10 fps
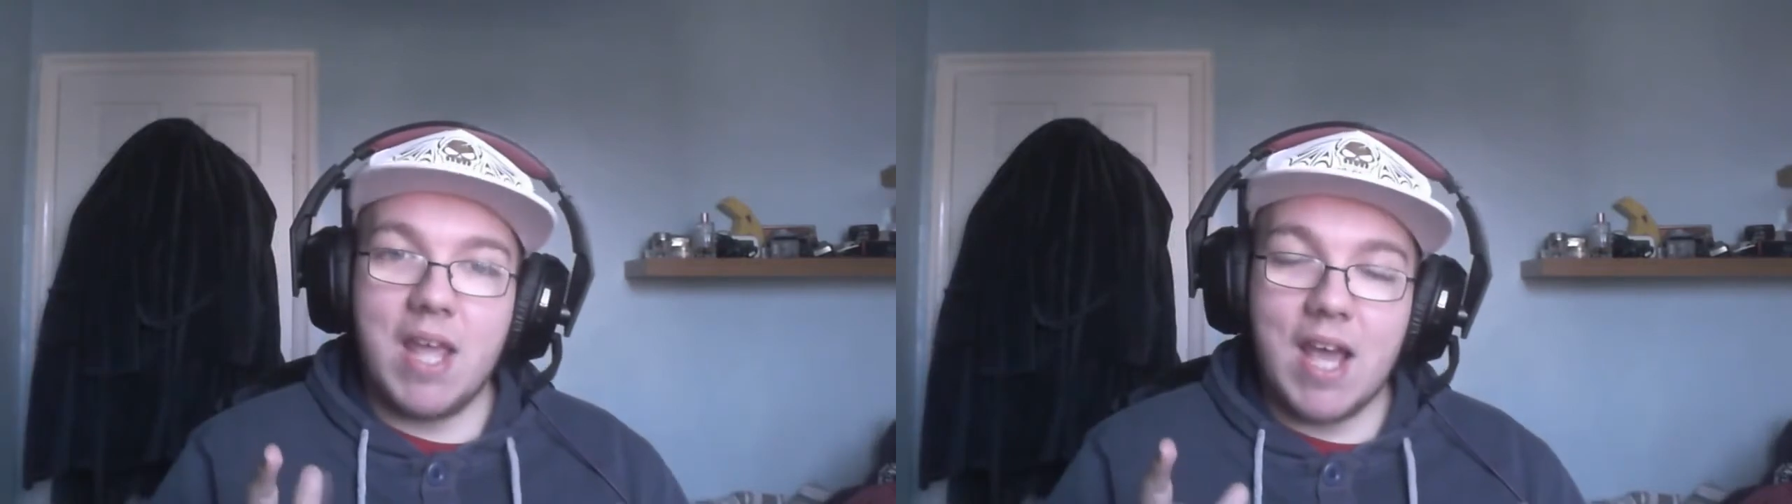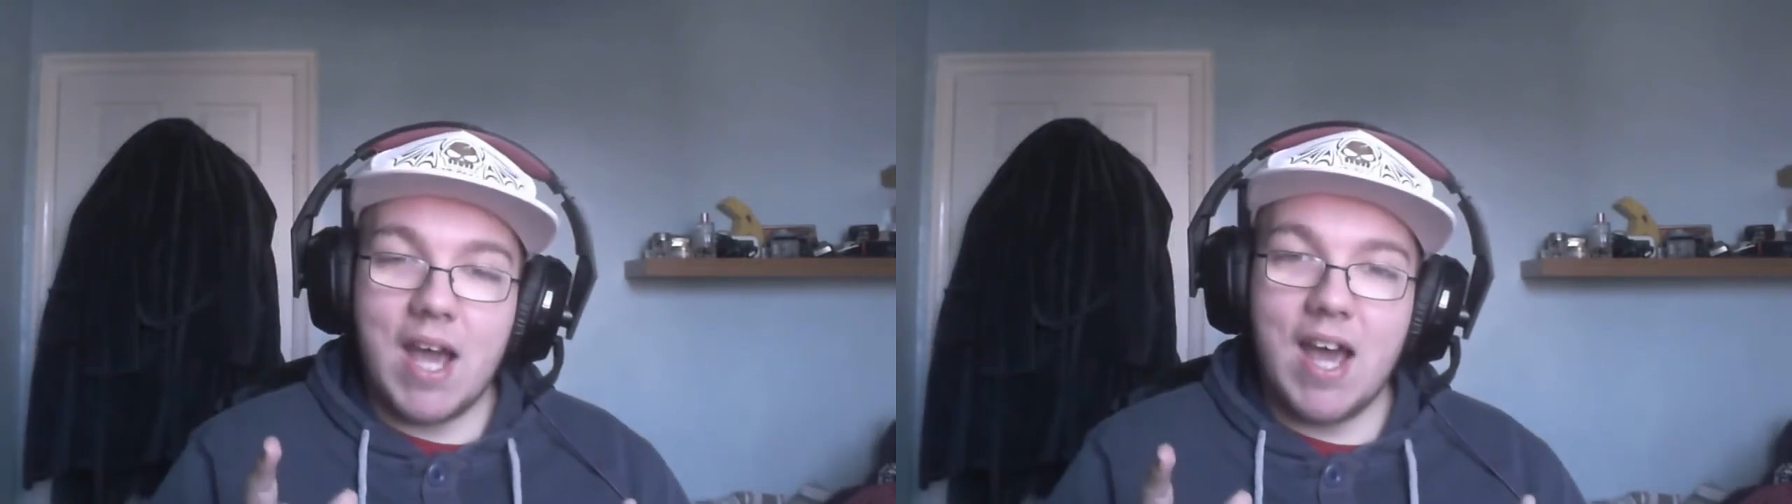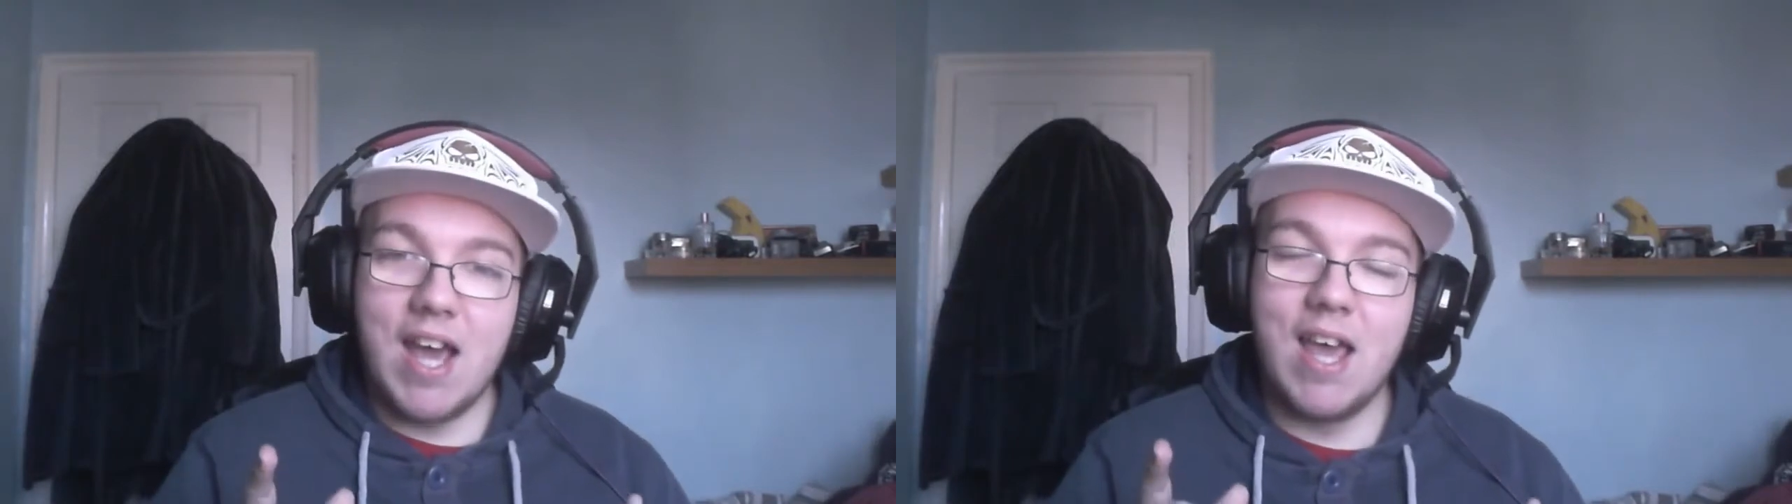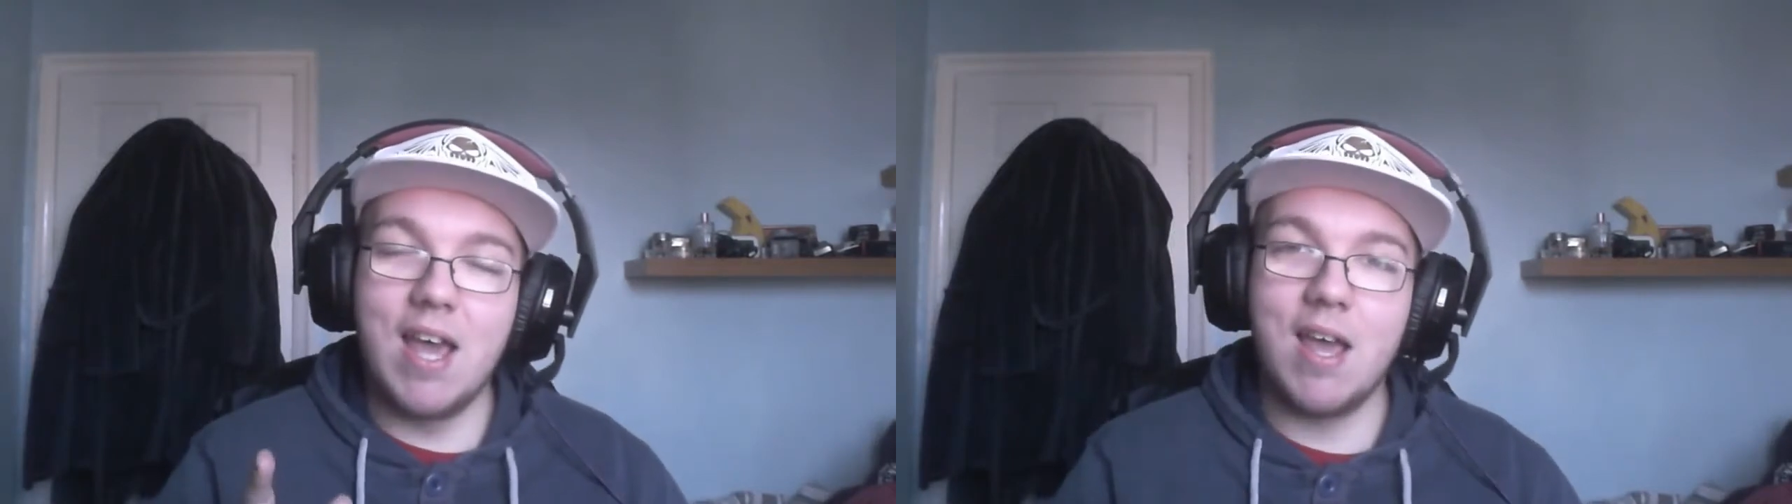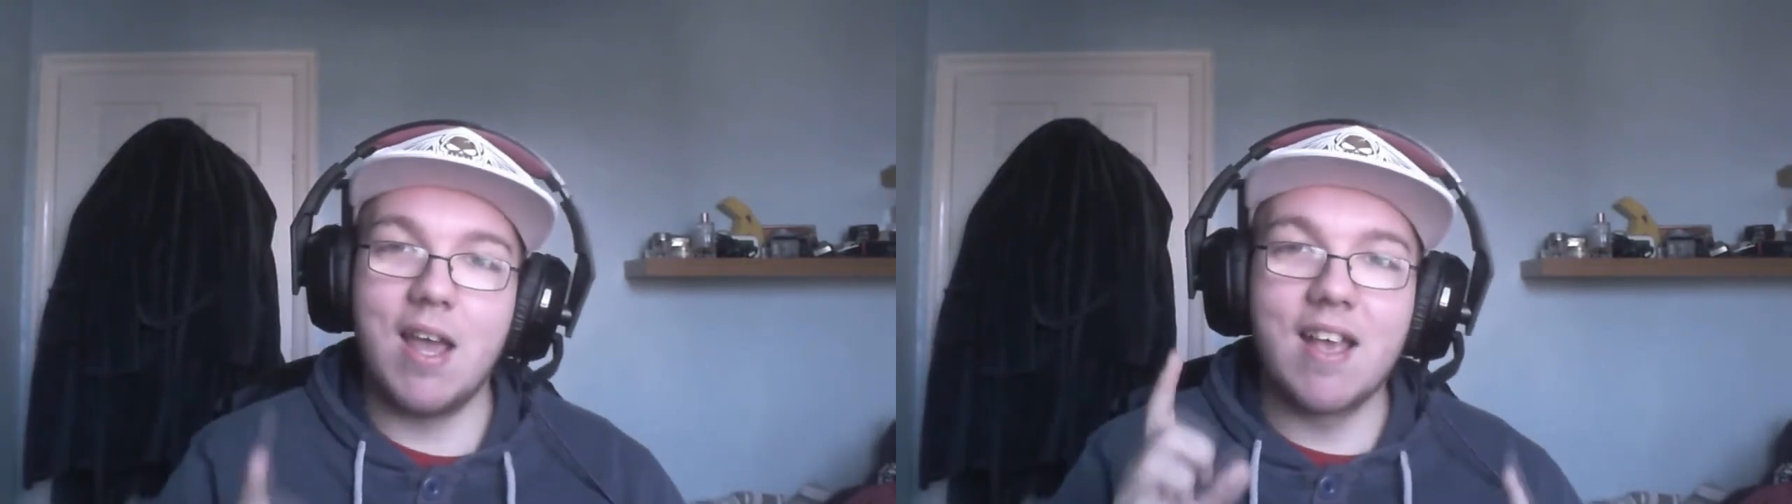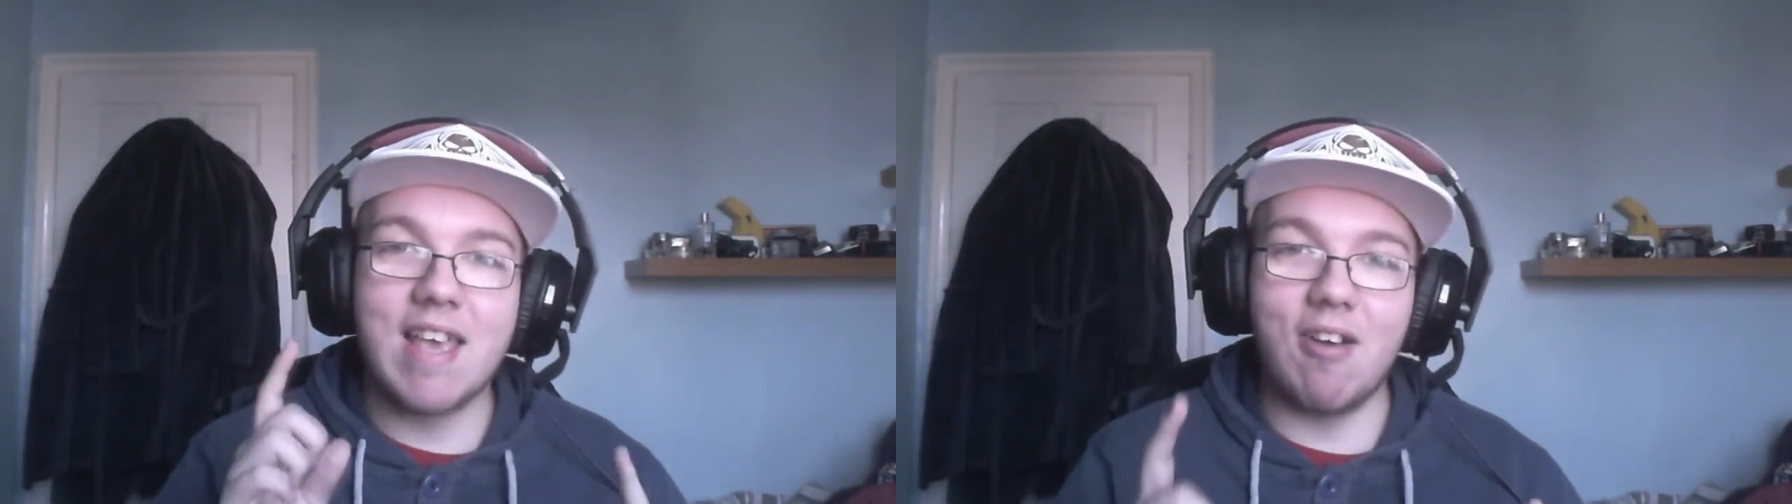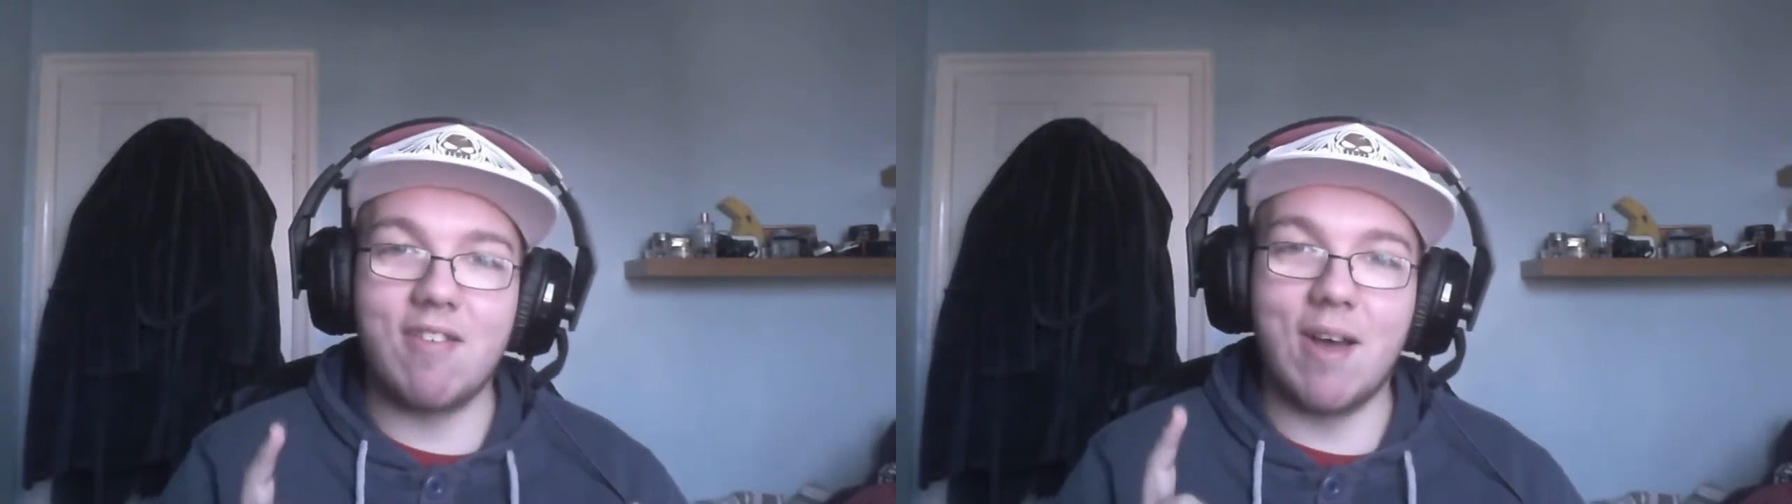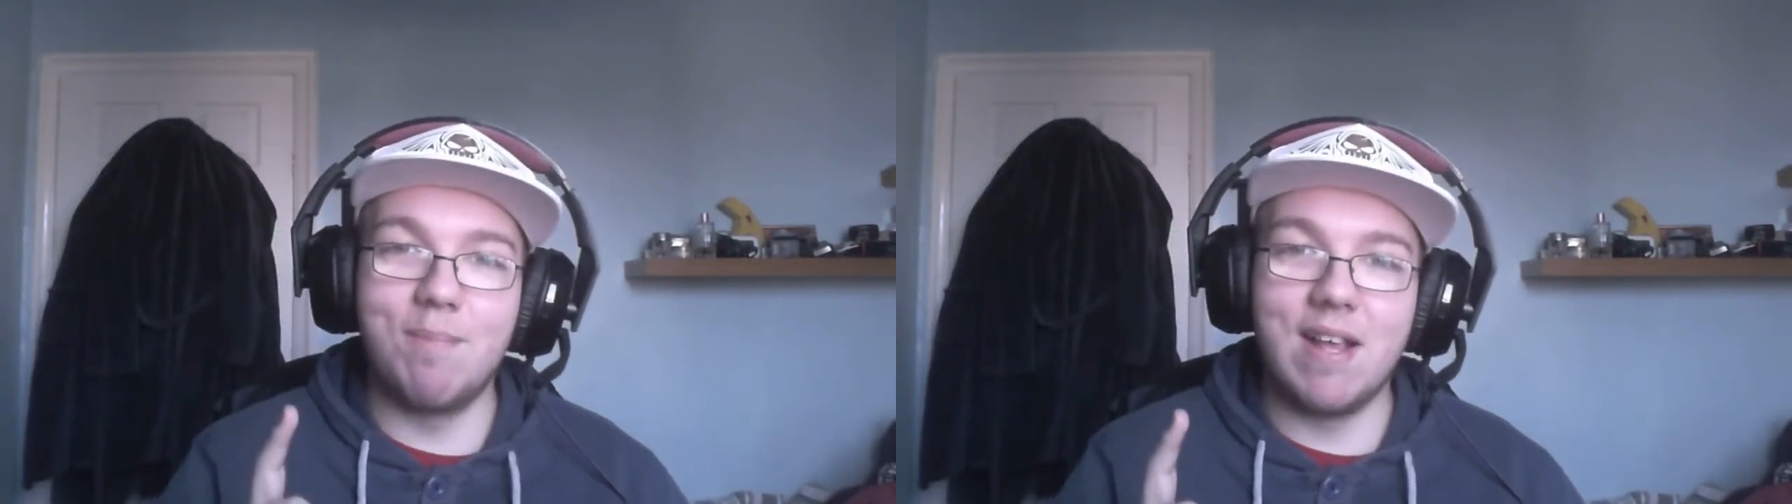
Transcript: the countdown,